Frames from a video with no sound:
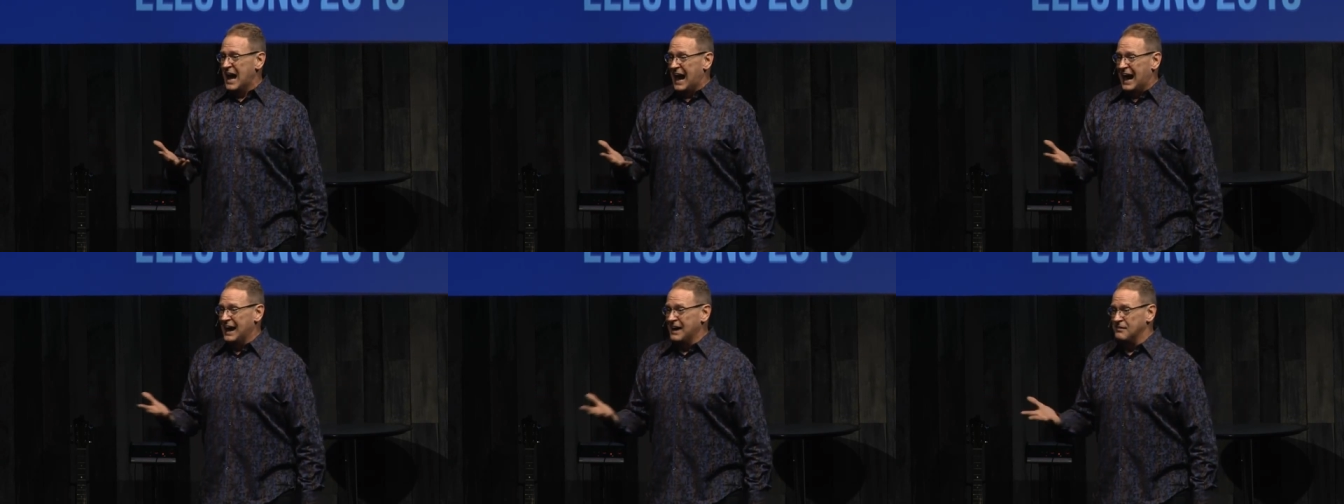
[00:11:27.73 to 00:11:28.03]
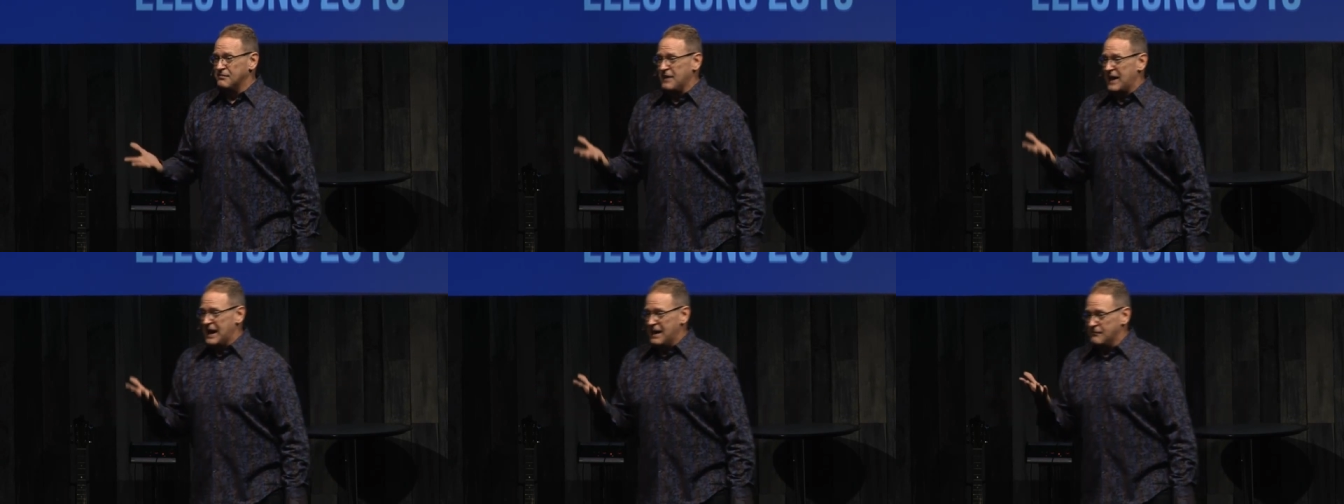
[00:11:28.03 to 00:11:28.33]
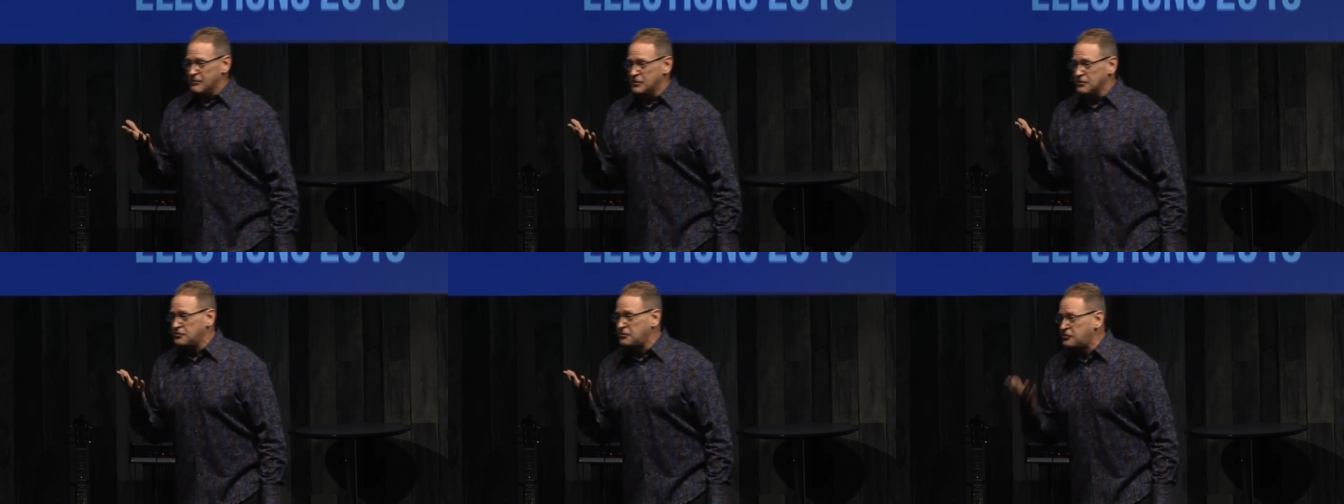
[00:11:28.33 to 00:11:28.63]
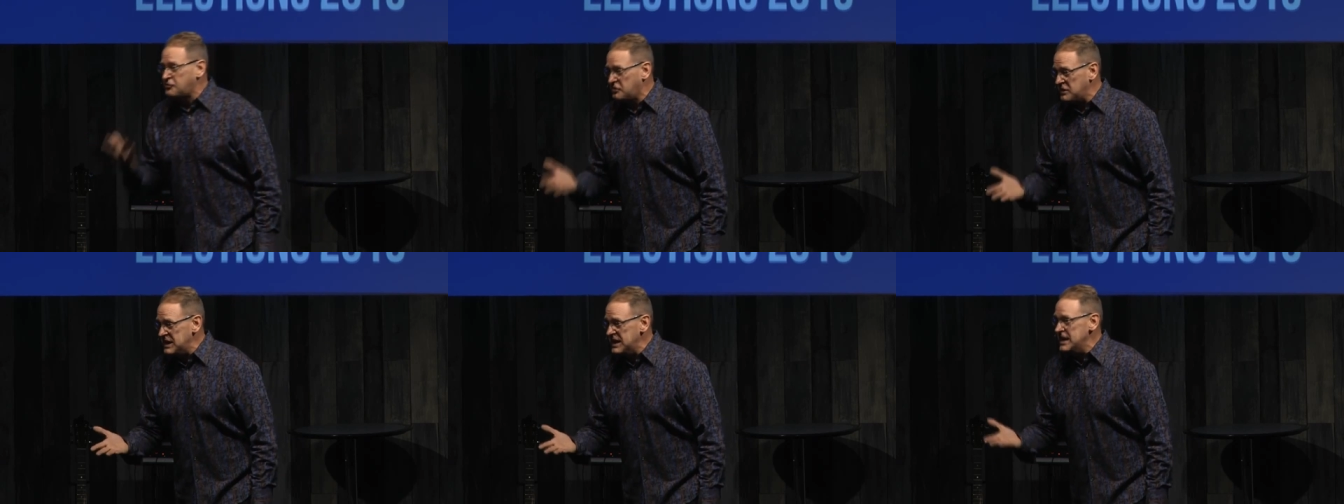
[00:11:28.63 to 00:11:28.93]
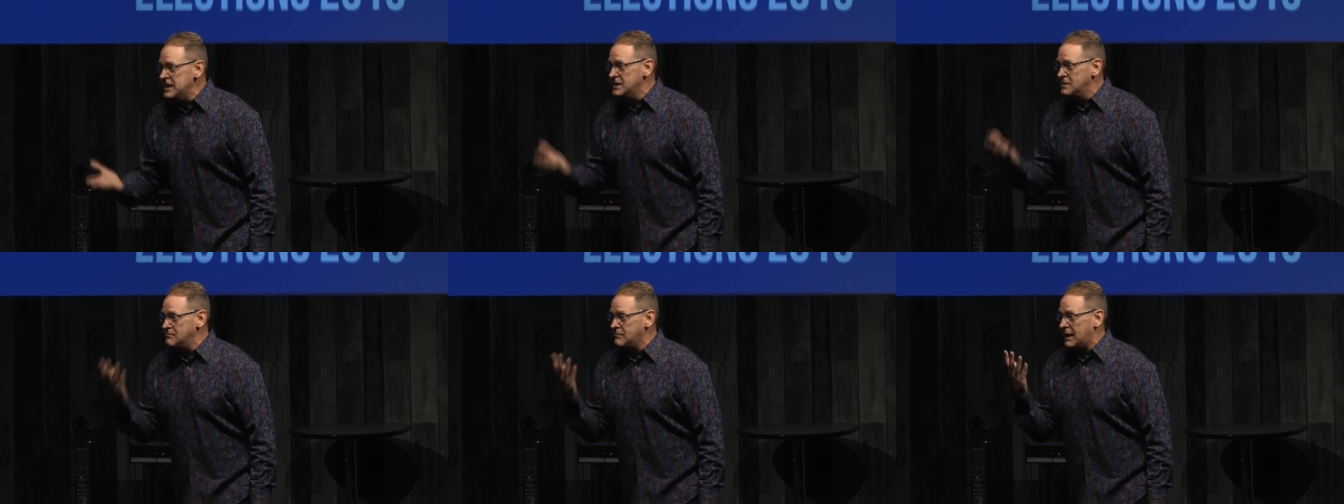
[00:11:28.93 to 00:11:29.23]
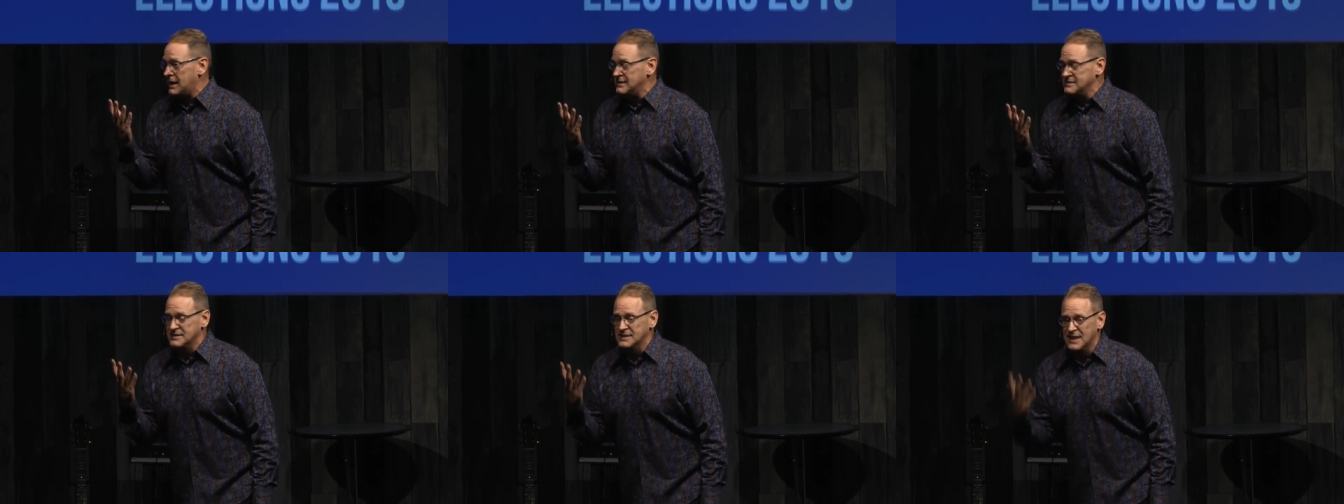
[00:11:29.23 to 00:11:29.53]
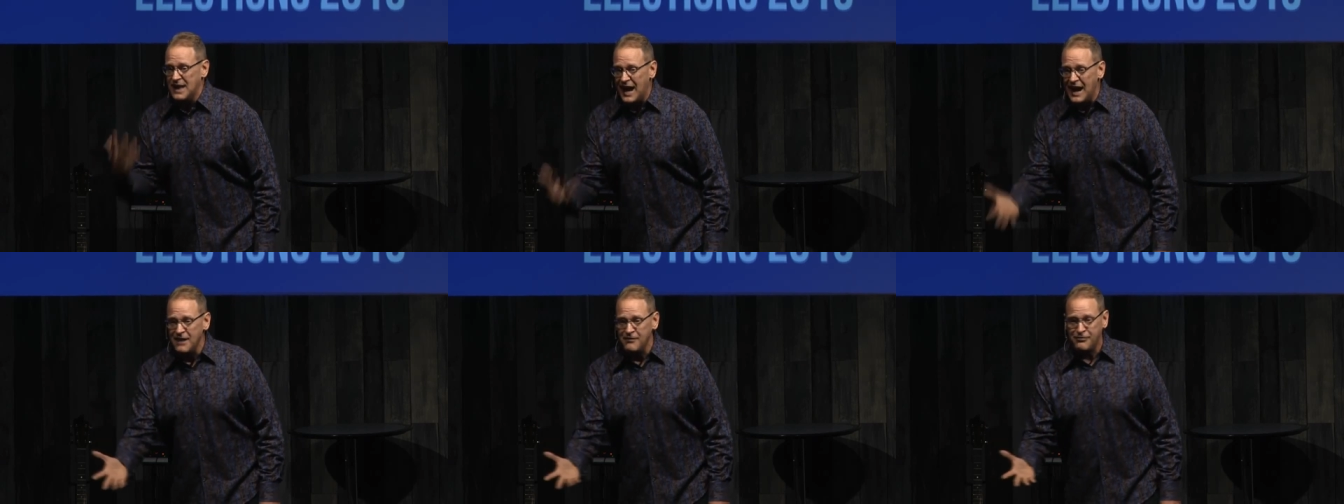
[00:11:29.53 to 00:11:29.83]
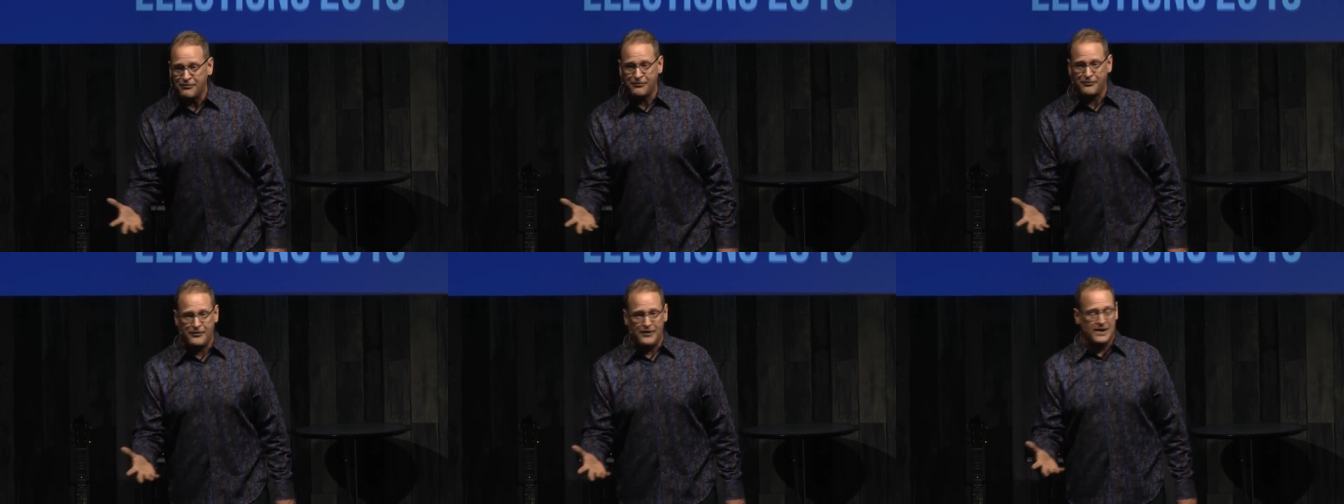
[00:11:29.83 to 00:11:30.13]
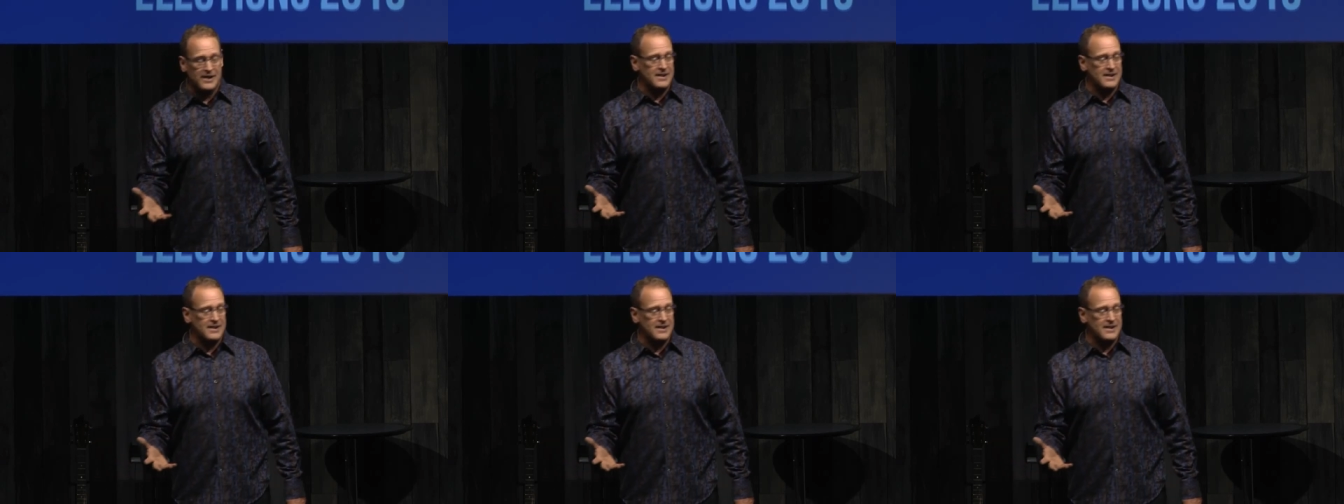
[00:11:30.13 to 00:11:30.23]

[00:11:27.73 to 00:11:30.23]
I have ever seen in my life.